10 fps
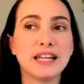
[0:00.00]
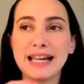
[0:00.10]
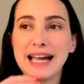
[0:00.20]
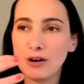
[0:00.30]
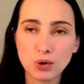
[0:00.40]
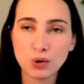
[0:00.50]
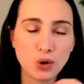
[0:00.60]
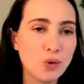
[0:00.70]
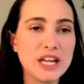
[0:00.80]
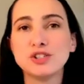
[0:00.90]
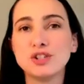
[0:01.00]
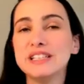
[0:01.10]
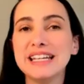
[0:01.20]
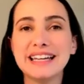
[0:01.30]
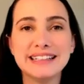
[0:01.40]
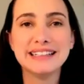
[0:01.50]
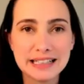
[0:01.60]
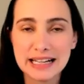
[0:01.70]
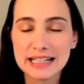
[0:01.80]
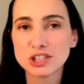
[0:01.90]
like how to go into the
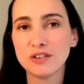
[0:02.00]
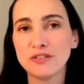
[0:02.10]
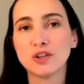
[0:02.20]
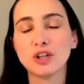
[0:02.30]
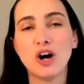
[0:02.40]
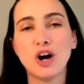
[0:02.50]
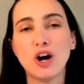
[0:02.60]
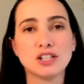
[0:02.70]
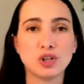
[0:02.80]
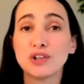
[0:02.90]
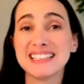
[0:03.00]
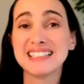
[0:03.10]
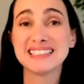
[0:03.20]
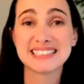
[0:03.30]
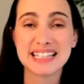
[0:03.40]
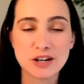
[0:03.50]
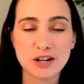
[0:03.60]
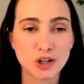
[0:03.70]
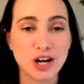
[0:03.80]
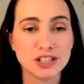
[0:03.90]
analytics of your launch so you can scale
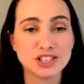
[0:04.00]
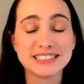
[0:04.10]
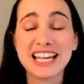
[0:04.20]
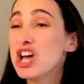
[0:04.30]
your launch.